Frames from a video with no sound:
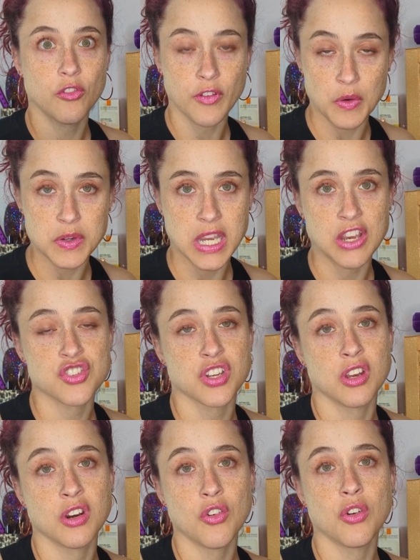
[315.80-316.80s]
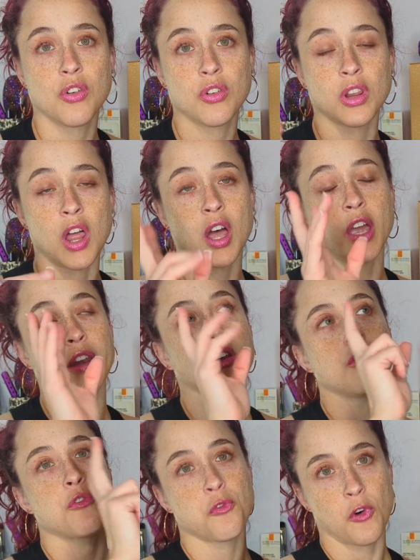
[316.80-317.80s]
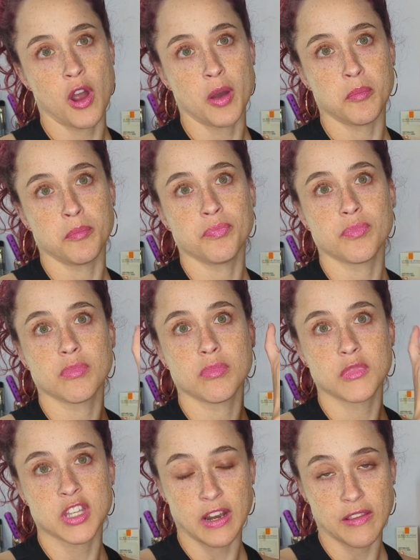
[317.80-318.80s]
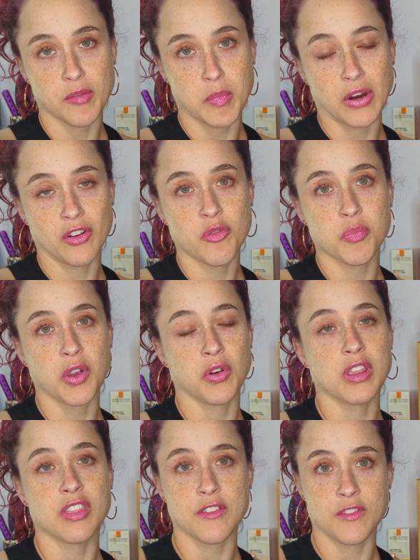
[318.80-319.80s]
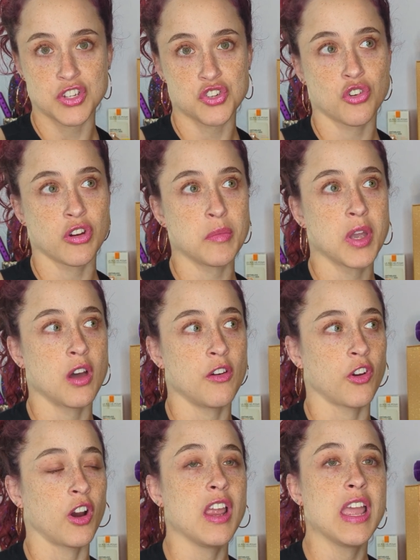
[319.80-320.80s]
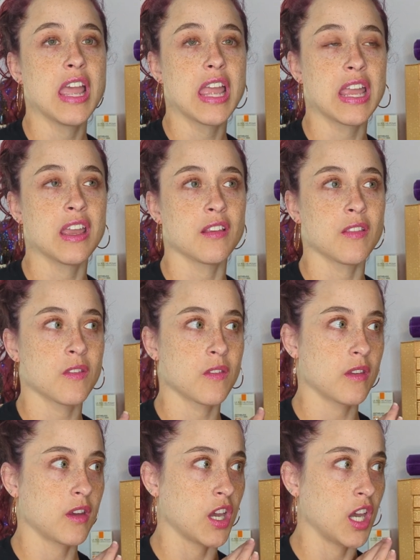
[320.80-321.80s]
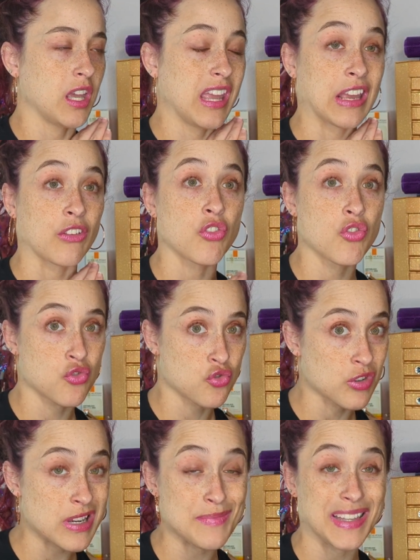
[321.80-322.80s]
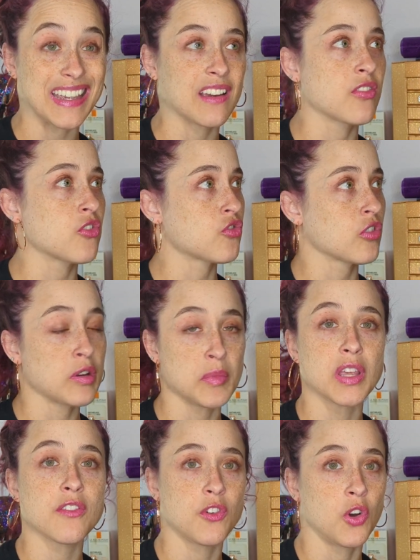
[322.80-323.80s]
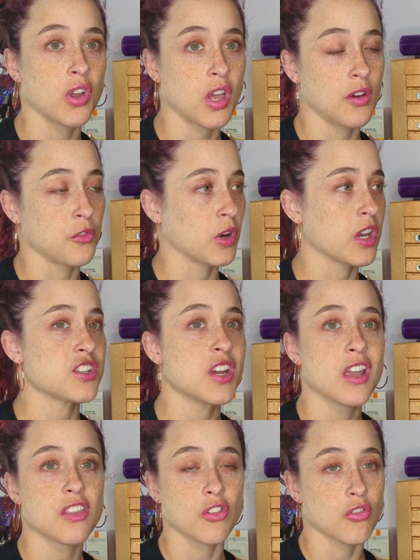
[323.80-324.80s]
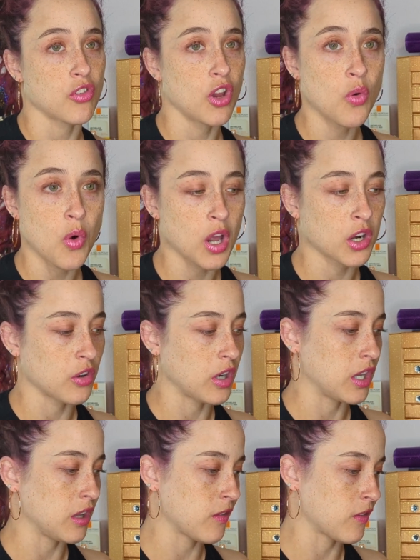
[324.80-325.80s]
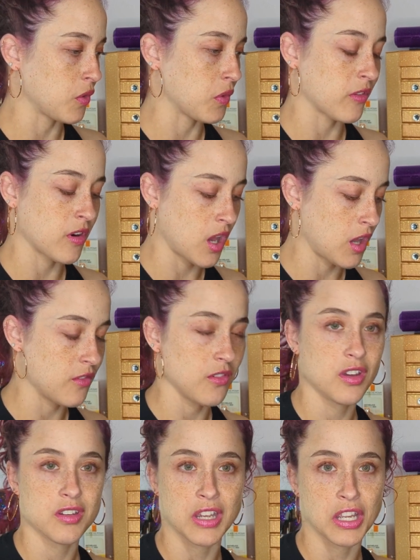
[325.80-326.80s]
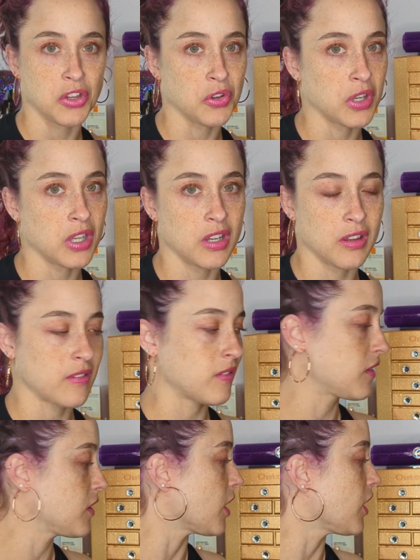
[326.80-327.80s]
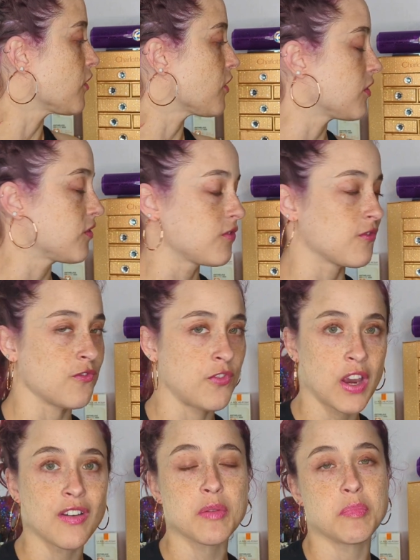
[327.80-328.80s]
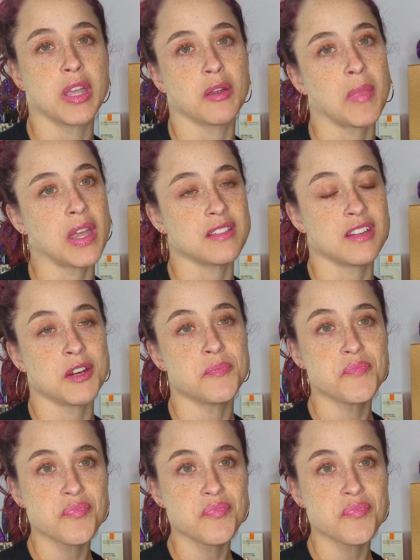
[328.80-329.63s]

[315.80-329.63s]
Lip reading: foundation line from Danessa Myricks Beauty, the Vision Cream Cover. It's extremely full coverage. There's no water in it, so it's not diluted. It's very pigmented.